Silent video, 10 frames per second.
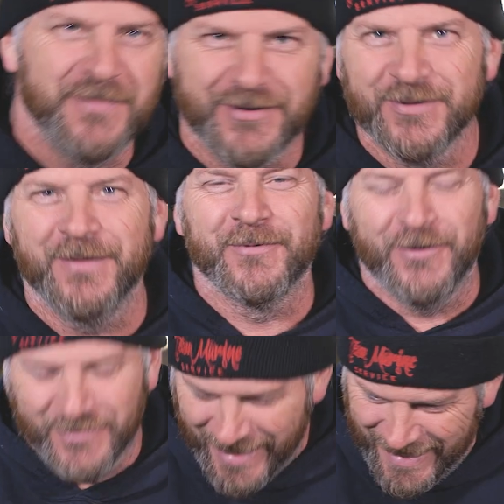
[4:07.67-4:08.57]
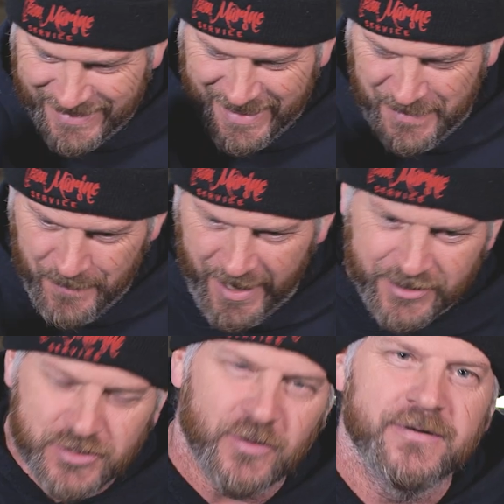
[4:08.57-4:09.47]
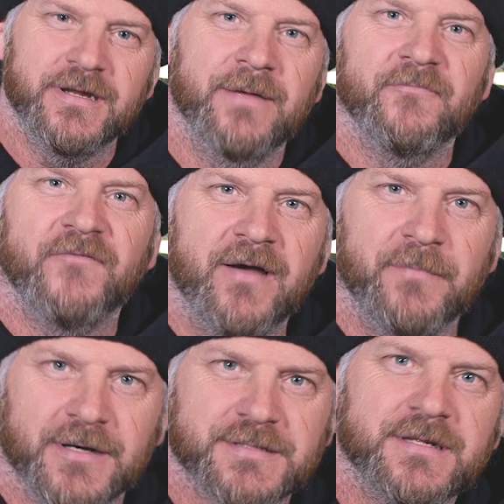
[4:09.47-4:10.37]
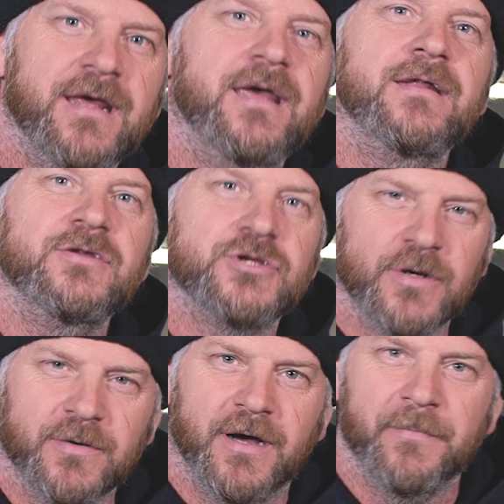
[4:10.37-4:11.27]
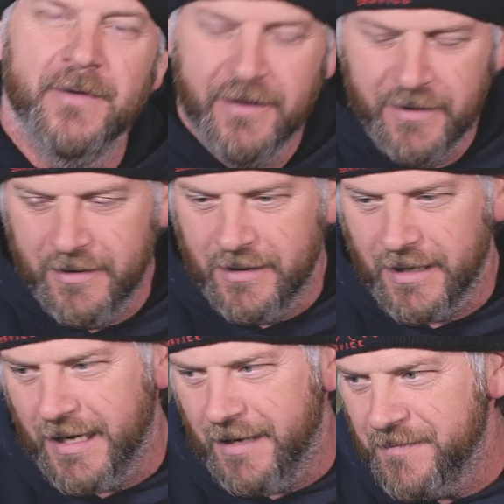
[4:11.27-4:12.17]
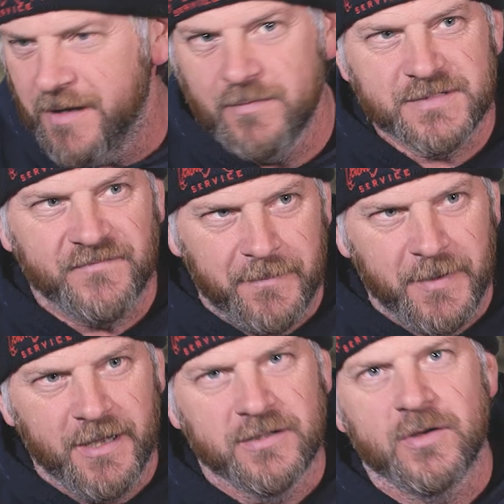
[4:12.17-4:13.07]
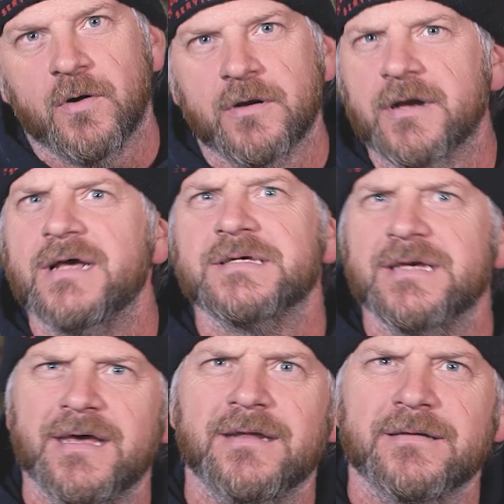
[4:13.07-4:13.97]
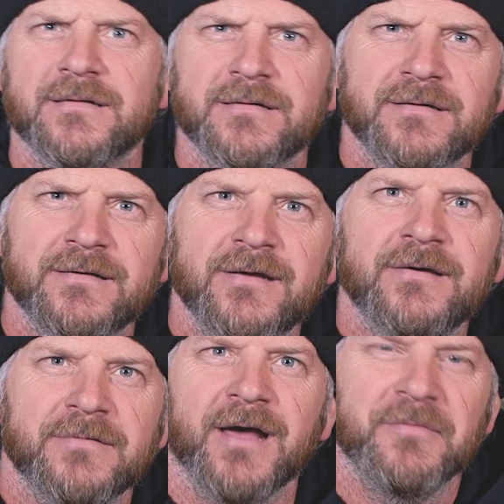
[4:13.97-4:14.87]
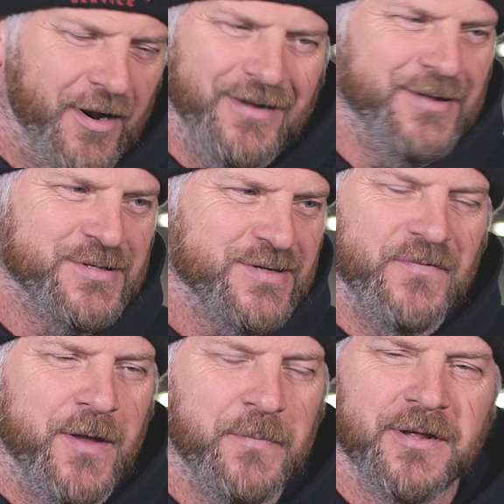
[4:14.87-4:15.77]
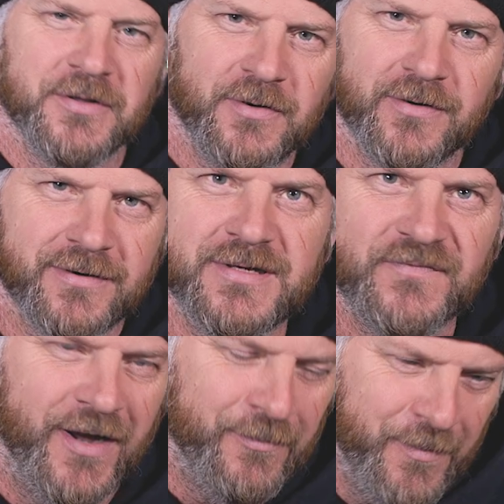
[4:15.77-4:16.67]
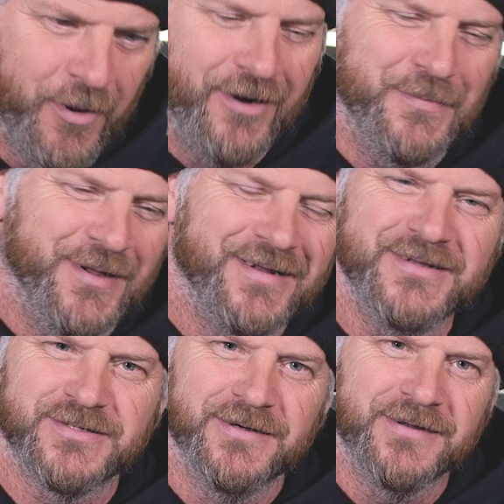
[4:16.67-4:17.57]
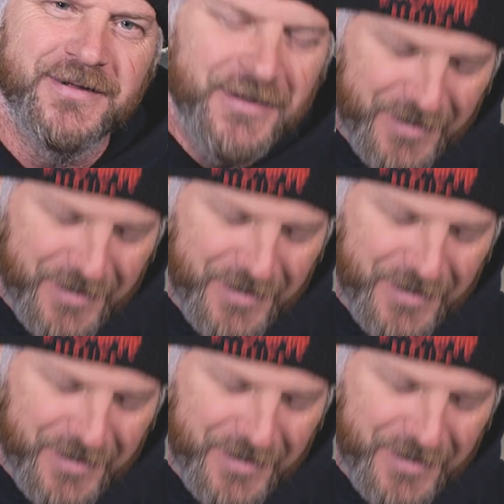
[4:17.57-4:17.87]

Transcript: The drum roll guy came back. Jordan gave him $5 today and he showed up. He was vaping on the corner. Can I say that? Yeah, all right. He was just vaping on the corner. He's fine. We brought him in. He's good.